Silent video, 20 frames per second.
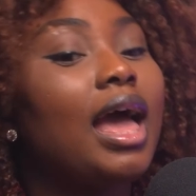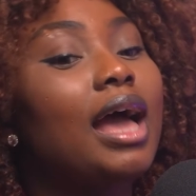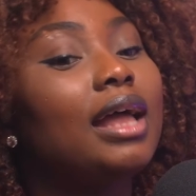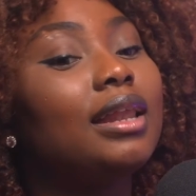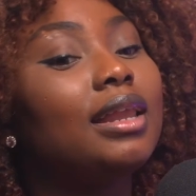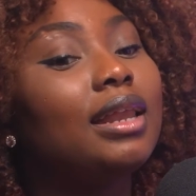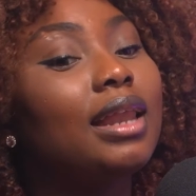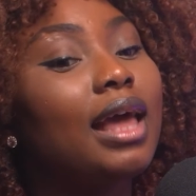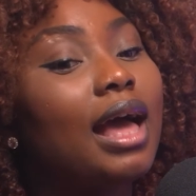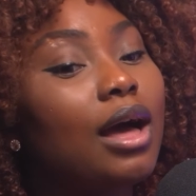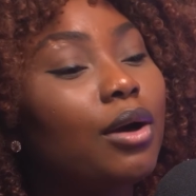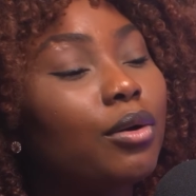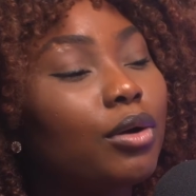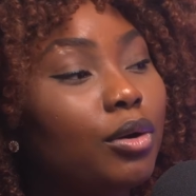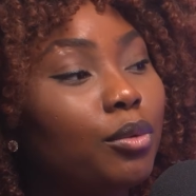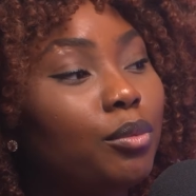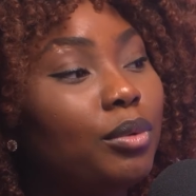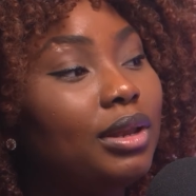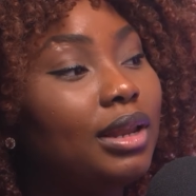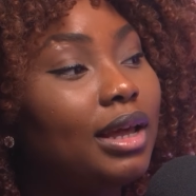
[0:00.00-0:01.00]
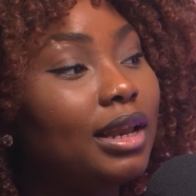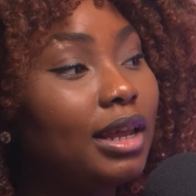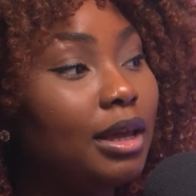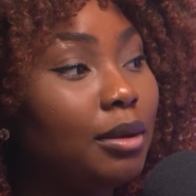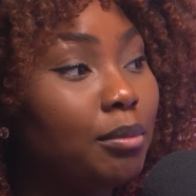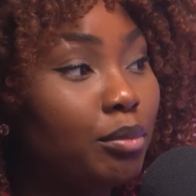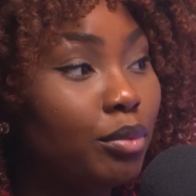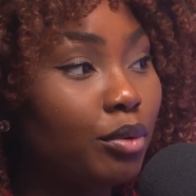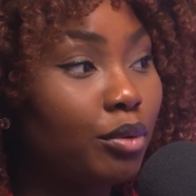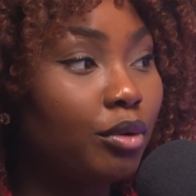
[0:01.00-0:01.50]
And then how can we then
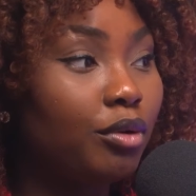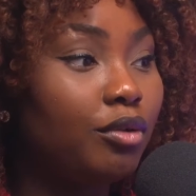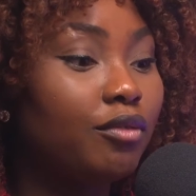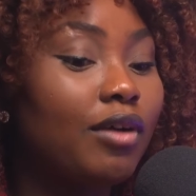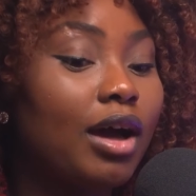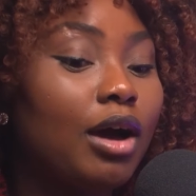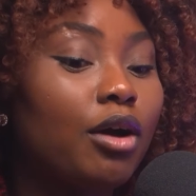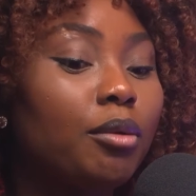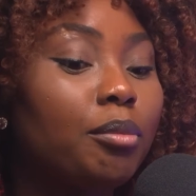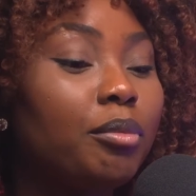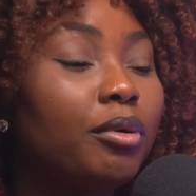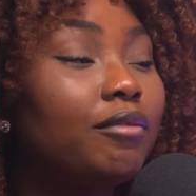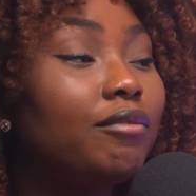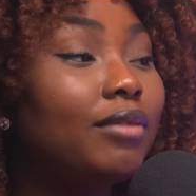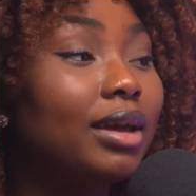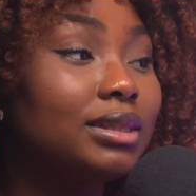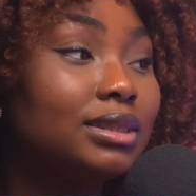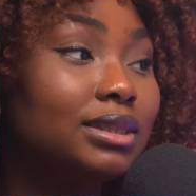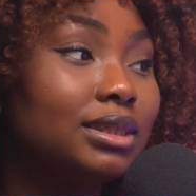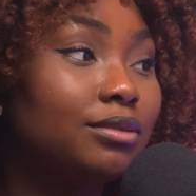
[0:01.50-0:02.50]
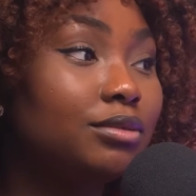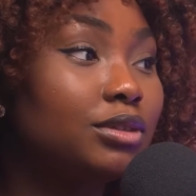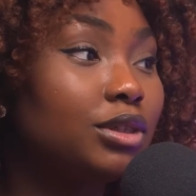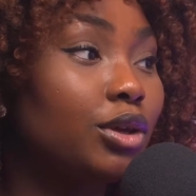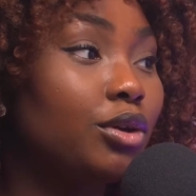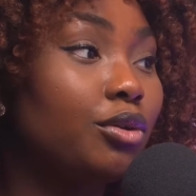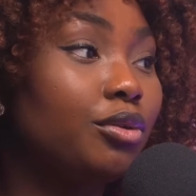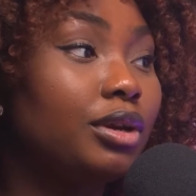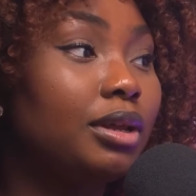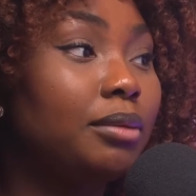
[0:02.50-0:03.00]
improve our preventive
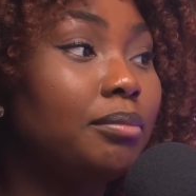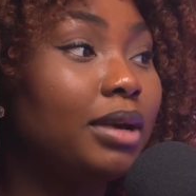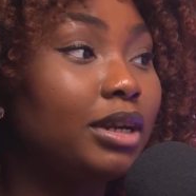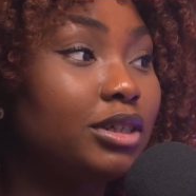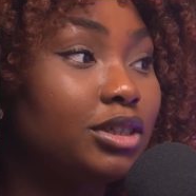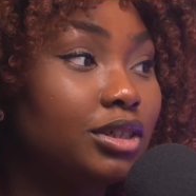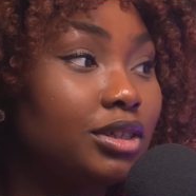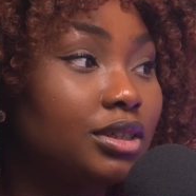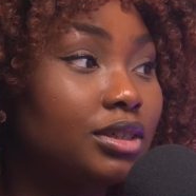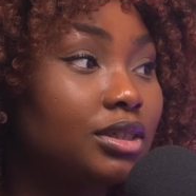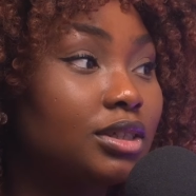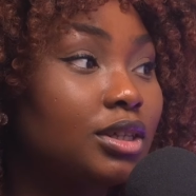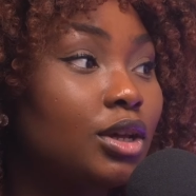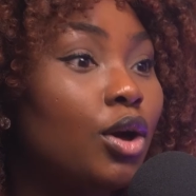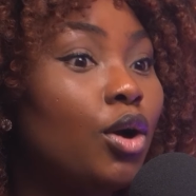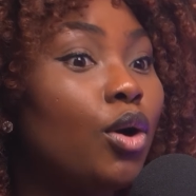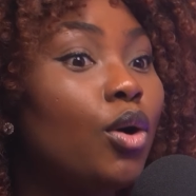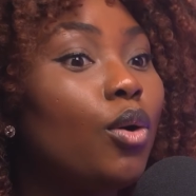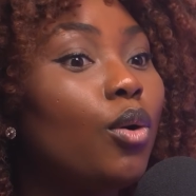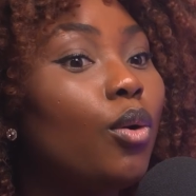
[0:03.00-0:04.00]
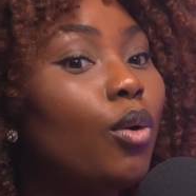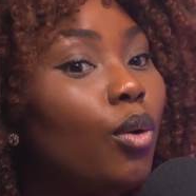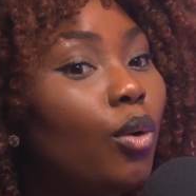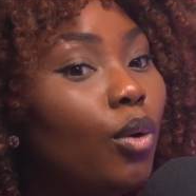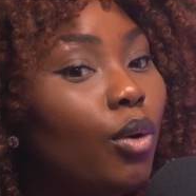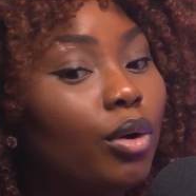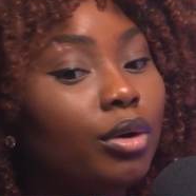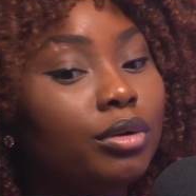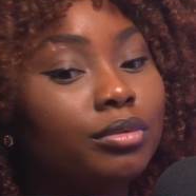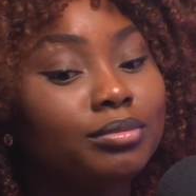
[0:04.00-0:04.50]
security measures?
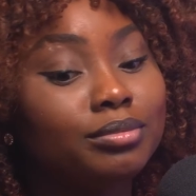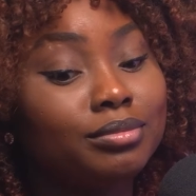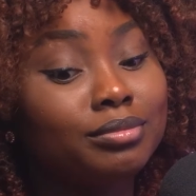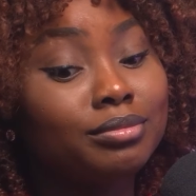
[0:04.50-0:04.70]
Or